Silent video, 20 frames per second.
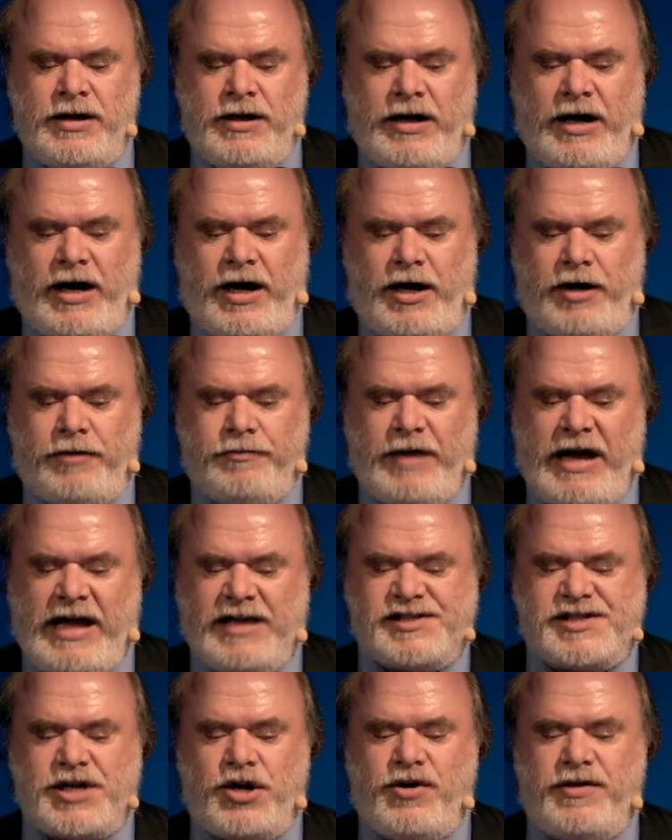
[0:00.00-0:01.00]

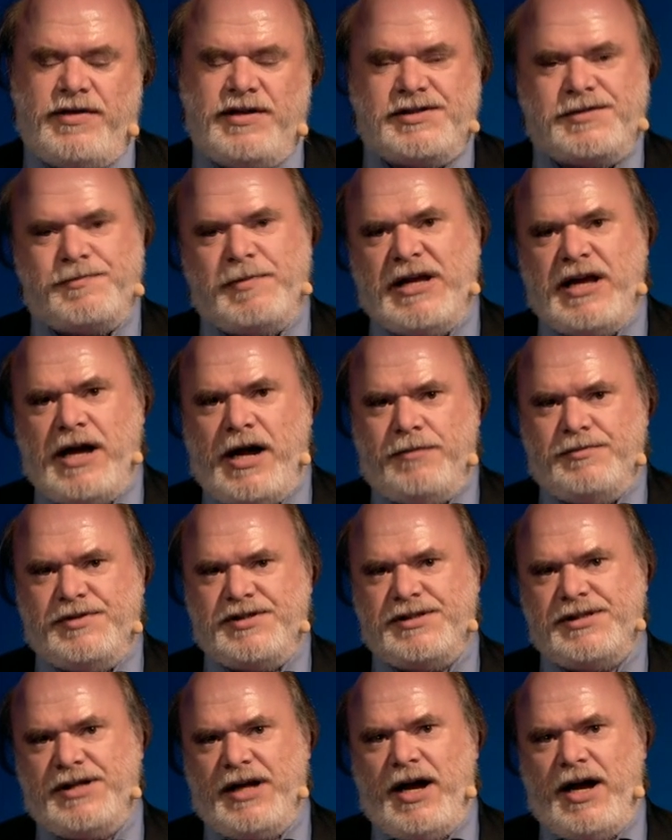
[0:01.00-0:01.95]
And so this becomes,